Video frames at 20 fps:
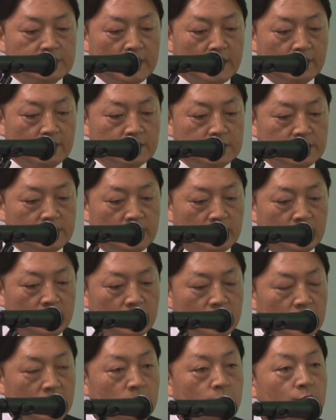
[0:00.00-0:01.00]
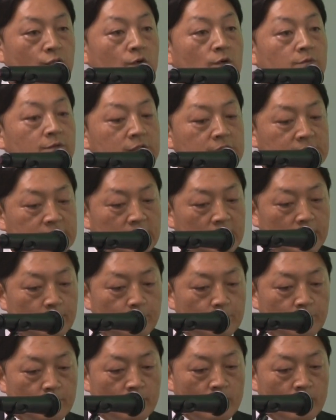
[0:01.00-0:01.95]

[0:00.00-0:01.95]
energy, improved sleep,